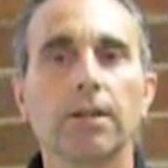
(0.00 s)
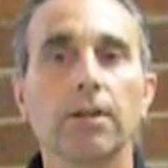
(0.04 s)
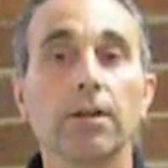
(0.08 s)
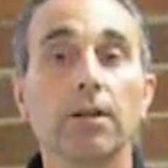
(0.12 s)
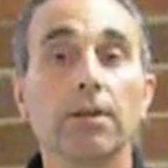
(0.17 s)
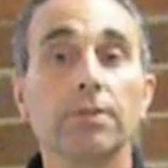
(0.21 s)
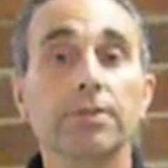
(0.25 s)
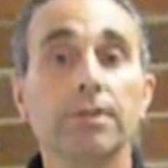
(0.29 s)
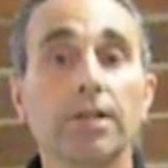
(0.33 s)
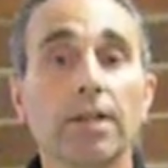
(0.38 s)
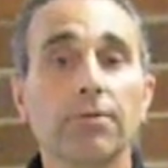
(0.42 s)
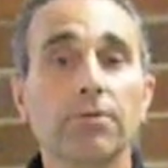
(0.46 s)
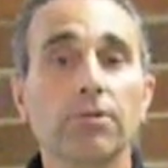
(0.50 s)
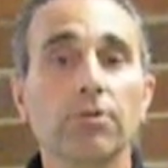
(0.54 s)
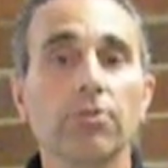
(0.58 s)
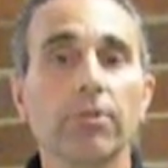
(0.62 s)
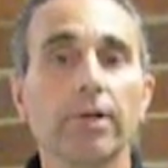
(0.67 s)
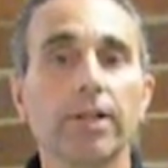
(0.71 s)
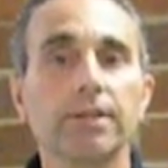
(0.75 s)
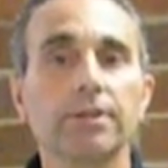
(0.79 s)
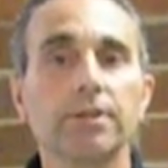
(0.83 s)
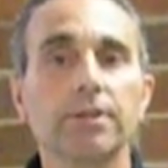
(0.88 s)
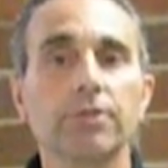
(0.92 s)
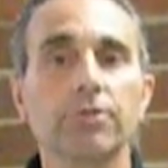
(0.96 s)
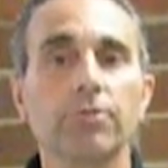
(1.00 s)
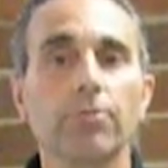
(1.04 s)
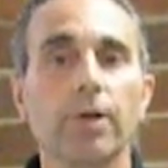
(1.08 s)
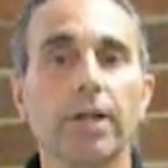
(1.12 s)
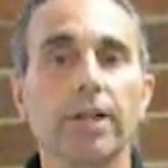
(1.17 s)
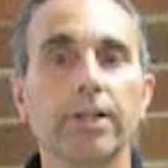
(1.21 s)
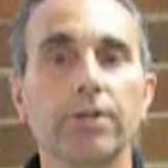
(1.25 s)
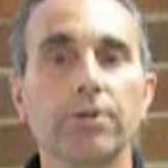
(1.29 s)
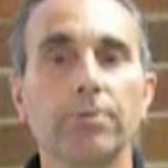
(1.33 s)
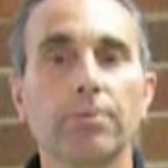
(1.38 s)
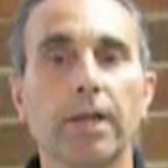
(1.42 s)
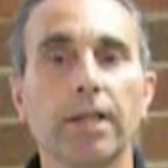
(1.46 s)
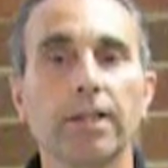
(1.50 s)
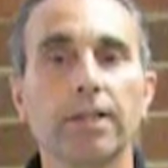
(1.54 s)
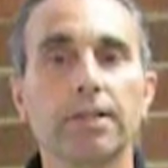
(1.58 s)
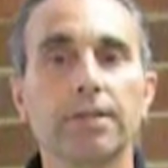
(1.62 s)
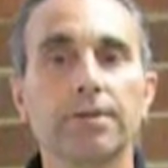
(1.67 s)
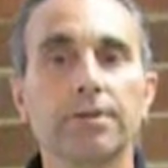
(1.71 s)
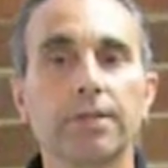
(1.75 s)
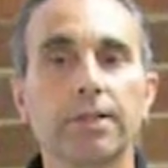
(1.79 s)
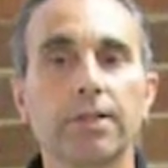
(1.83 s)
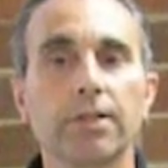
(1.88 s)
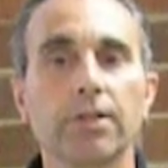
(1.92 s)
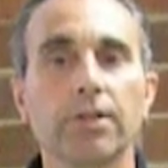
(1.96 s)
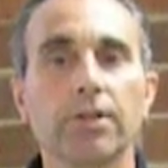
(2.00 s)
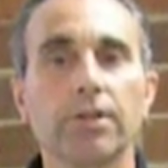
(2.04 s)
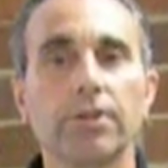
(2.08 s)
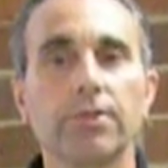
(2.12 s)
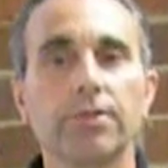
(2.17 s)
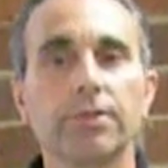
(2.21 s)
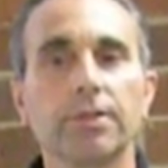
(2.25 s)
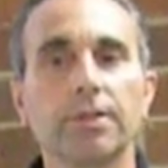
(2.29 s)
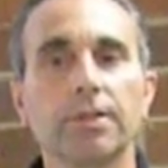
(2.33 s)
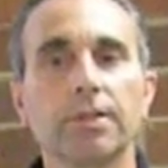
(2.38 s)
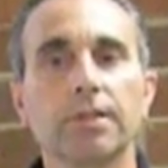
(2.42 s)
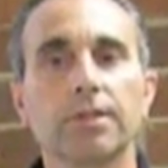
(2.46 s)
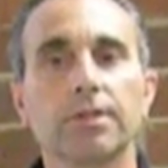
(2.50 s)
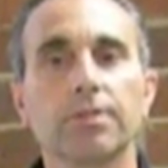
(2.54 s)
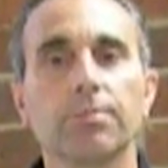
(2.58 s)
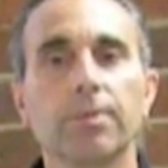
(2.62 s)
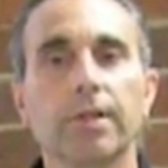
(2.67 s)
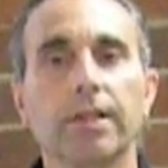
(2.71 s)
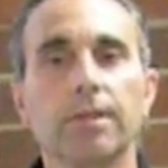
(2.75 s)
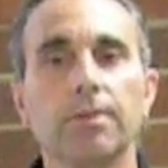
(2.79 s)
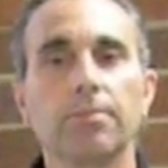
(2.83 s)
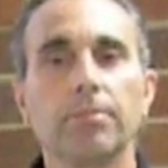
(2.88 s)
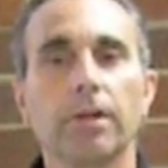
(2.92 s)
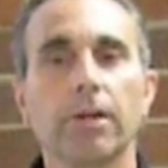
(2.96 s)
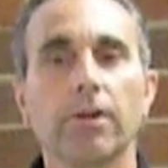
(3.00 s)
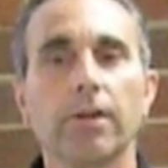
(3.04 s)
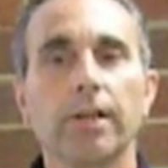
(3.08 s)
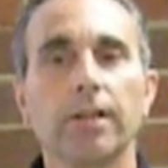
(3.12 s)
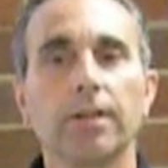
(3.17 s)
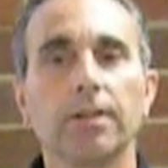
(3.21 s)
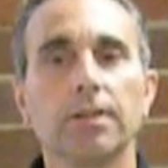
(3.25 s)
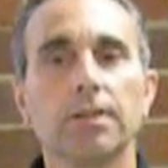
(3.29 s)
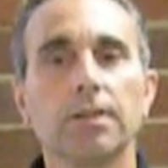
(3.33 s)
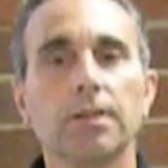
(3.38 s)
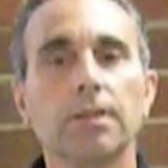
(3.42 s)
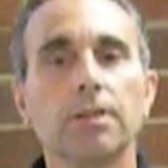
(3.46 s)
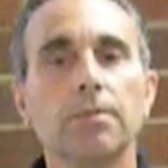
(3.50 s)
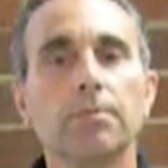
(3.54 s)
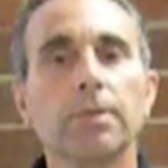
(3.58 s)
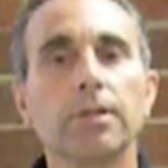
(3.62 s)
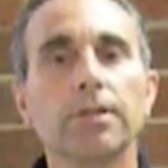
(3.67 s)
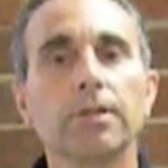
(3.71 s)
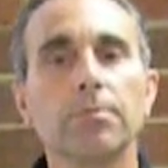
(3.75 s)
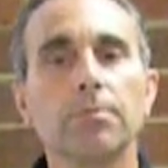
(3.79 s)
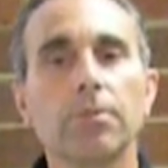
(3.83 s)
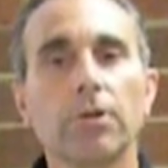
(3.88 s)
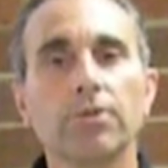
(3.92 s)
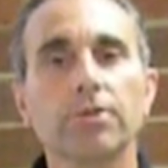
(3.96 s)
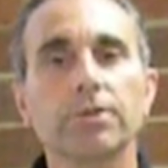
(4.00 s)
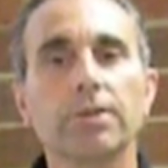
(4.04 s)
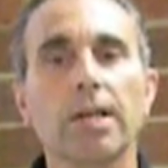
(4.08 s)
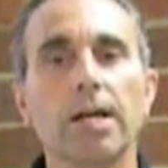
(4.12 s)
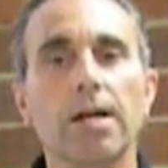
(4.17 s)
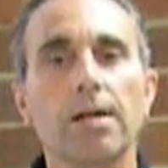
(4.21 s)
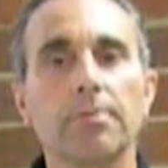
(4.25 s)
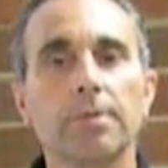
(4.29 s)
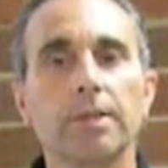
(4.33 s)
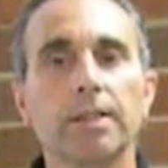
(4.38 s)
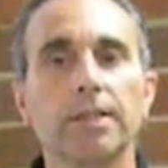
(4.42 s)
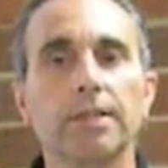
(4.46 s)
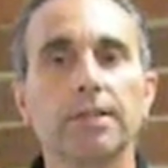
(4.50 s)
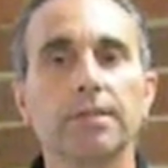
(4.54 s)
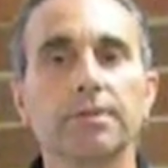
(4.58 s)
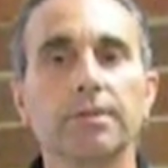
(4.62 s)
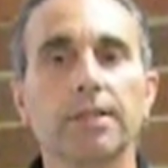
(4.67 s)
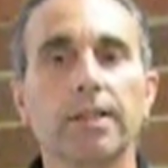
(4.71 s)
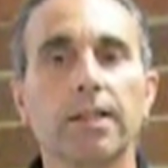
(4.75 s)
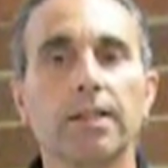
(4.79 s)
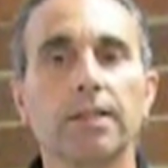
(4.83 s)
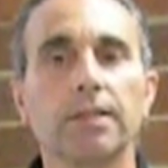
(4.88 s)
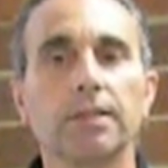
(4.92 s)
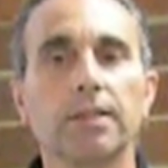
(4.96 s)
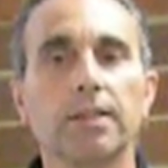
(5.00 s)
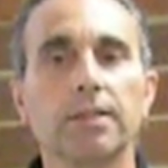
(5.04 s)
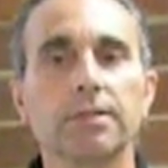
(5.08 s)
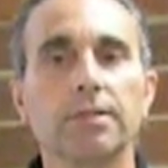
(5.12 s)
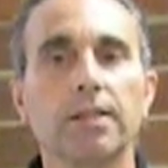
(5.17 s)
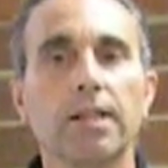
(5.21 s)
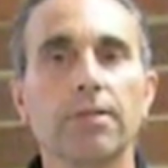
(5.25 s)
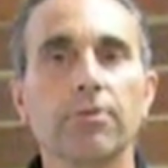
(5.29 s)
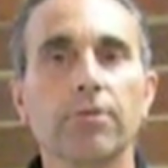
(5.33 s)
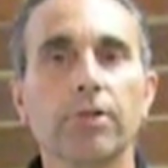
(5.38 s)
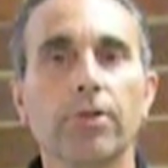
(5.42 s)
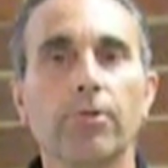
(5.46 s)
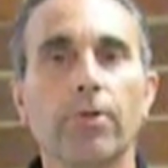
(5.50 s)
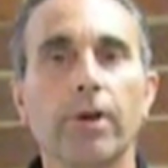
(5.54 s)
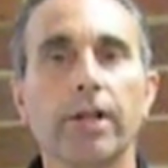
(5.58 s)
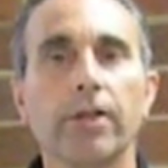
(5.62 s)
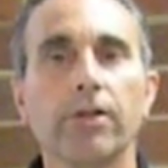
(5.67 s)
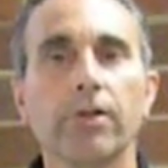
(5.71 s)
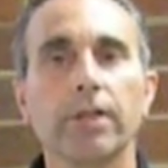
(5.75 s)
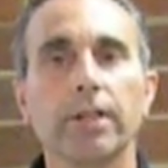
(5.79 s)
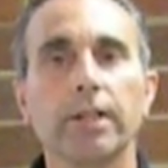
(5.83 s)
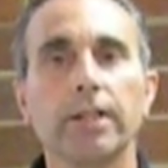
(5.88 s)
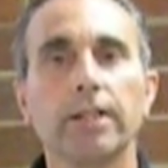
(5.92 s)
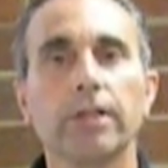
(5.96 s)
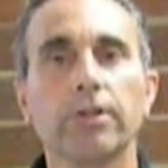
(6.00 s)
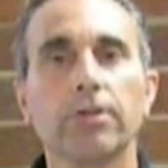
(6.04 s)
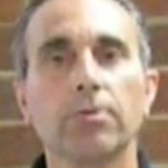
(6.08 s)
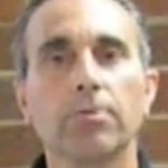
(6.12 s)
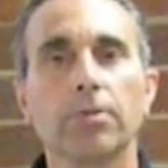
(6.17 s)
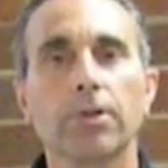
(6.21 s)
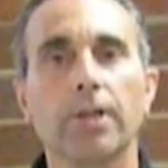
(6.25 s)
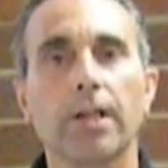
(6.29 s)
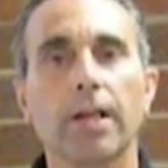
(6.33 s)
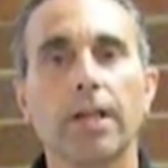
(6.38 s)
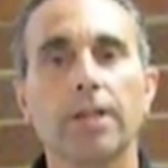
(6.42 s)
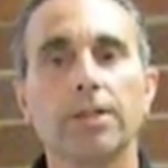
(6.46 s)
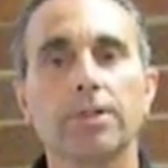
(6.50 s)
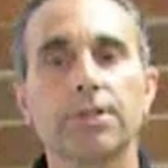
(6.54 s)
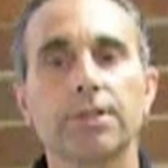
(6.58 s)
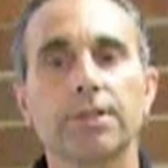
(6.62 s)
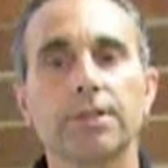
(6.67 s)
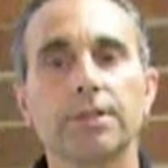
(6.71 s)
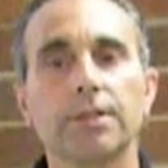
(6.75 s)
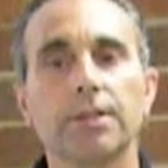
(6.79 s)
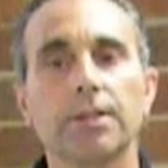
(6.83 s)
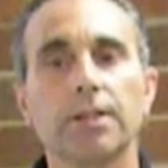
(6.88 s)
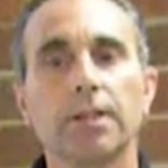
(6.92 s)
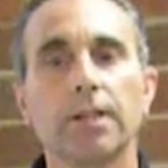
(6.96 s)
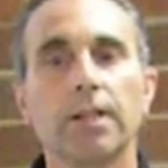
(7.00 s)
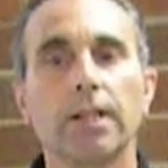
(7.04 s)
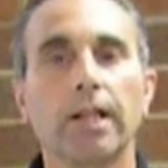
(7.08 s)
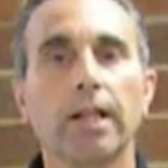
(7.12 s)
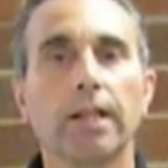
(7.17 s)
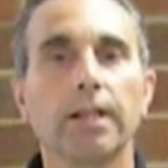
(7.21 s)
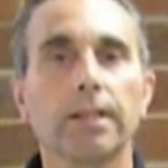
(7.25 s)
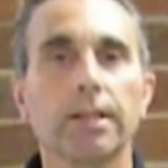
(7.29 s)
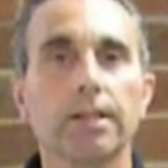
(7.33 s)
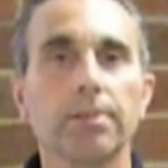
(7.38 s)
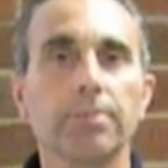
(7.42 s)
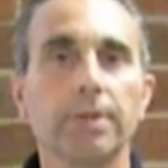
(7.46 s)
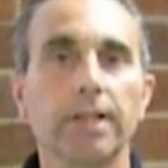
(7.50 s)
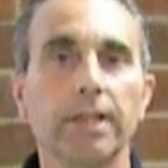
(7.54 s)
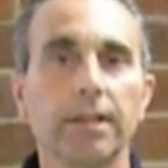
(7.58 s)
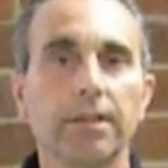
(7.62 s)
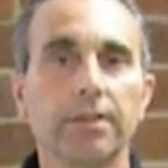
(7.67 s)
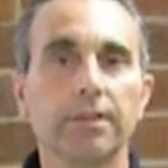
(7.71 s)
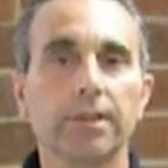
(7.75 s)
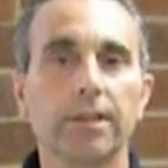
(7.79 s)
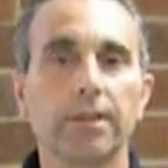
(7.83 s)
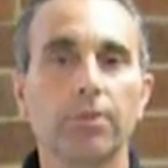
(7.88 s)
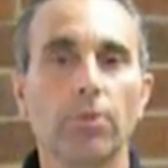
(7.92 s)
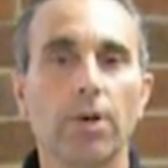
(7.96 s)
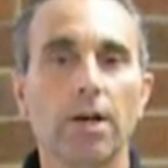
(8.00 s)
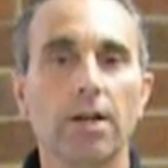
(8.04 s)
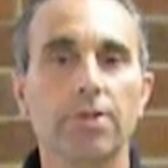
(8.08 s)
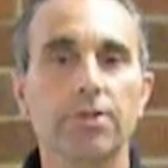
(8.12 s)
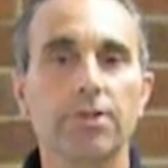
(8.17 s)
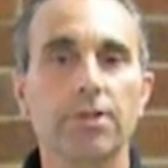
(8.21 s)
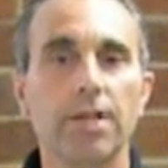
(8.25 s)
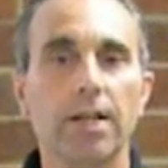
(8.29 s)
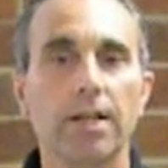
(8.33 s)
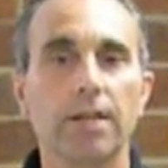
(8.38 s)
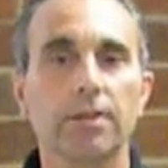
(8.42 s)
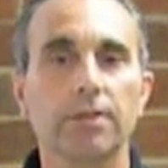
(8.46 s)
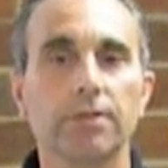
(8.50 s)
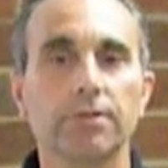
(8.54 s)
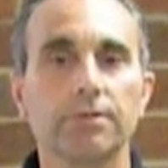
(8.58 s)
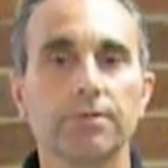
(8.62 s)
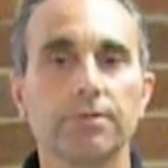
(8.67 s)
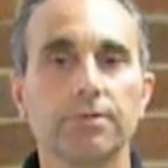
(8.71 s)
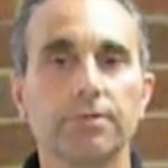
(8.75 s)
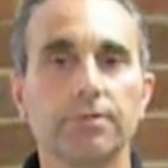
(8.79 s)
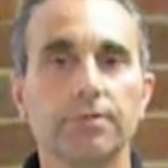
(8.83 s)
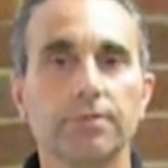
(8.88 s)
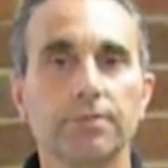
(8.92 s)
There are several reasons why you might consider using this plain bearing, but the most common is that it does not require any lubrication and can be easily washed down.